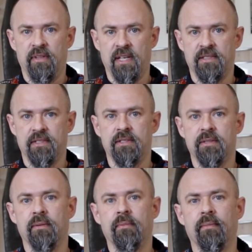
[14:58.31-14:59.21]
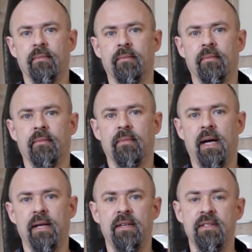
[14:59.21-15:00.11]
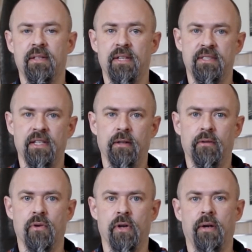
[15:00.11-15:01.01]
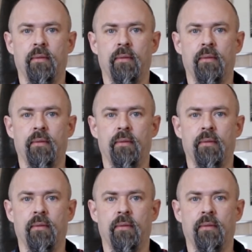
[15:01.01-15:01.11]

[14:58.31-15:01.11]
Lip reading: tests. I tested a single coil.